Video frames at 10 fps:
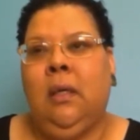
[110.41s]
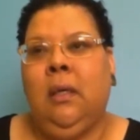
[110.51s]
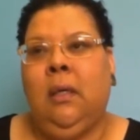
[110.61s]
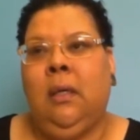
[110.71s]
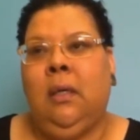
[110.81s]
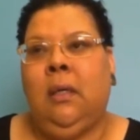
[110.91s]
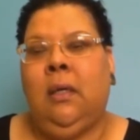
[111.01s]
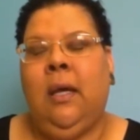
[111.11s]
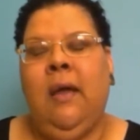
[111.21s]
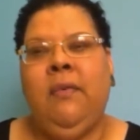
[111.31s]
Oh,
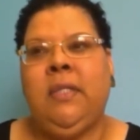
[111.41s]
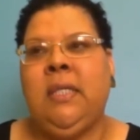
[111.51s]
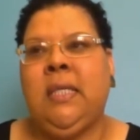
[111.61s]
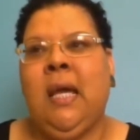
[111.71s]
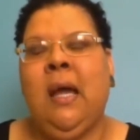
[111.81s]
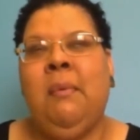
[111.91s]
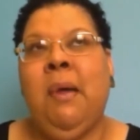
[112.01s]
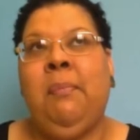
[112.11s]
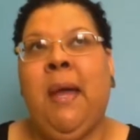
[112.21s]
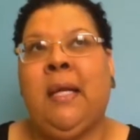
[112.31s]
ever since I got
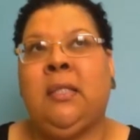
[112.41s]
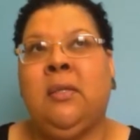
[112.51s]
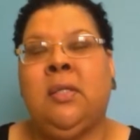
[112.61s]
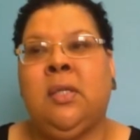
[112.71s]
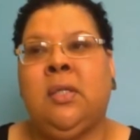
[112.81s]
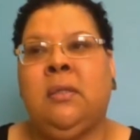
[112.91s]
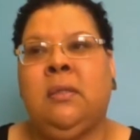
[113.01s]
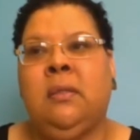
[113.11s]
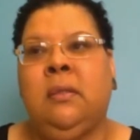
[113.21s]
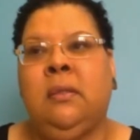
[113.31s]
my bachelor's
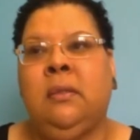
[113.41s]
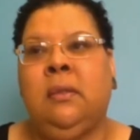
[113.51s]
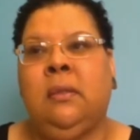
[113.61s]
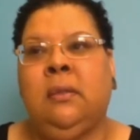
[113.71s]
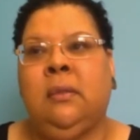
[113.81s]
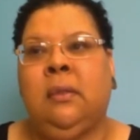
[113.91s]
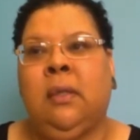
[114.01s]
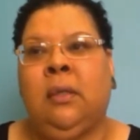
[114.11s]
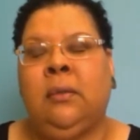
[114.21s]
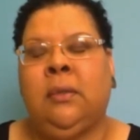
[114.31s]

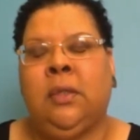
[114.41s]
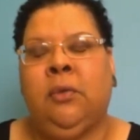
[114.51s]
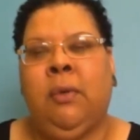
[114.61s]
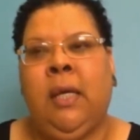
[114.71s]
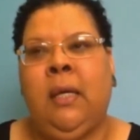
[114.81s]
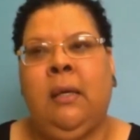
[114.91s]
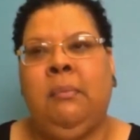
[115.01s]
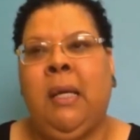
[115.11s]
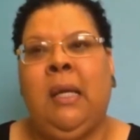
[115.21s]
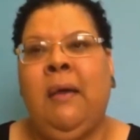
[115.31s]
degree,
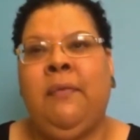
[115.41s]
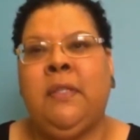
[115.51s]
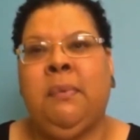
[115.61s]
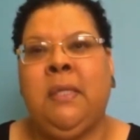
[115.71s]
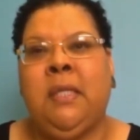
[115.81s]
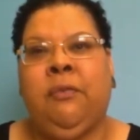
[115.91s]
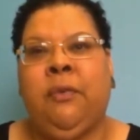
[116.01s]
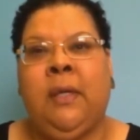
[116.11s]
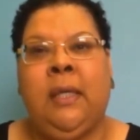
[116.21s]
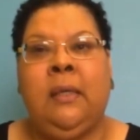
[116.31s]
my life has been
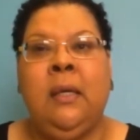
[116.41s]
different. And